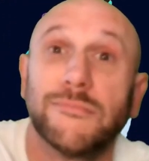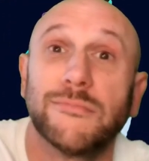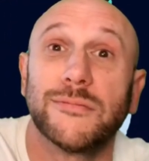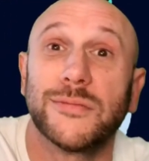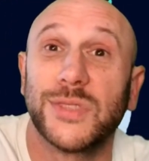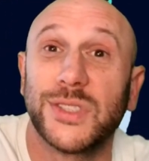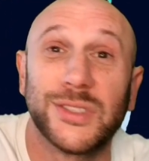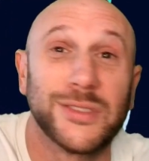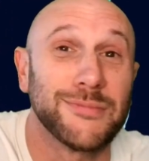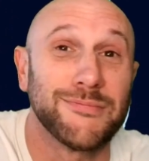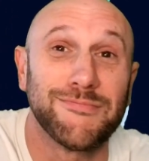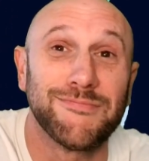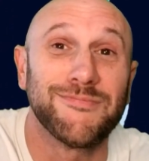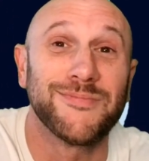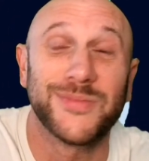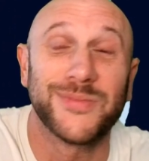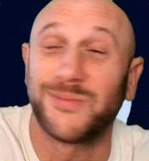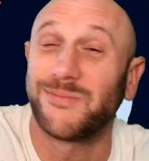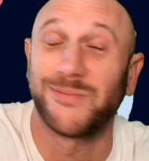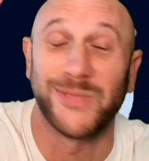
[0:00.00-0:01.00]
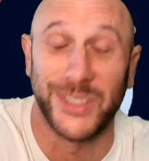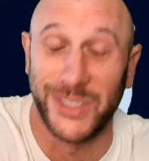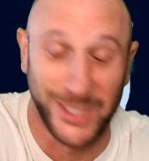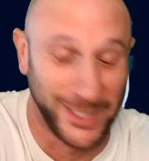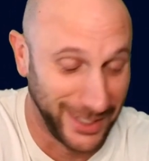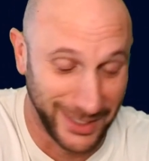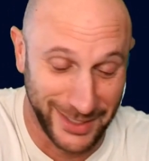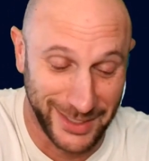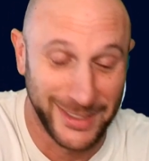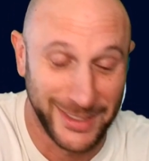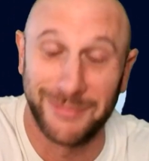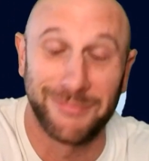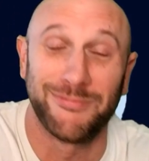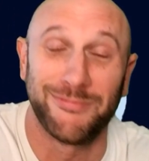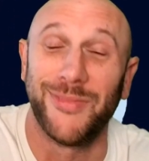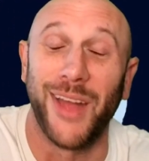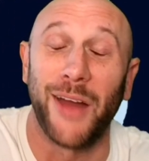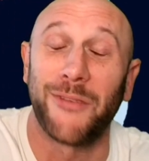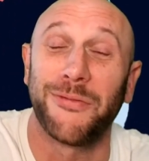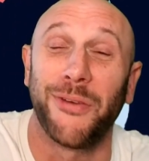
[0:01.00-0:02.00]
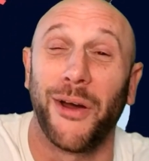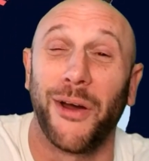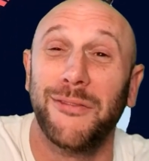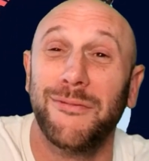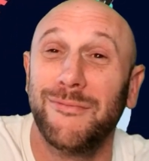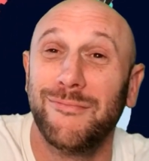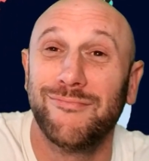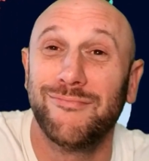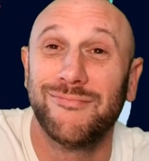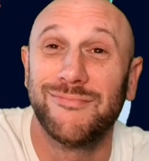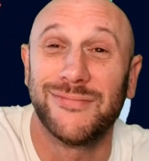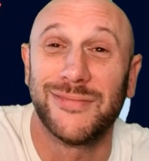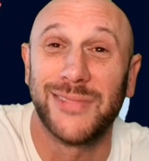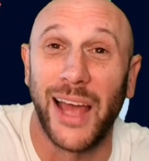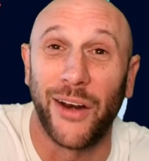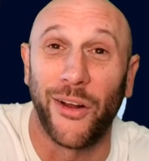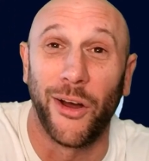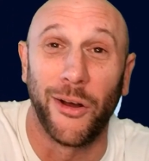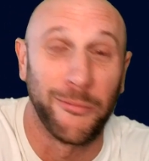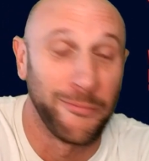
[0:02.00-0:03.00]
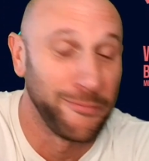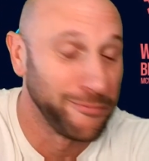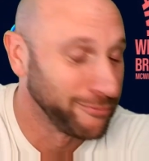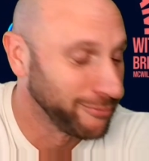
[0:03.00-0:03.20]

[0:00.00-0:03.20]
It's, it's not fun at all.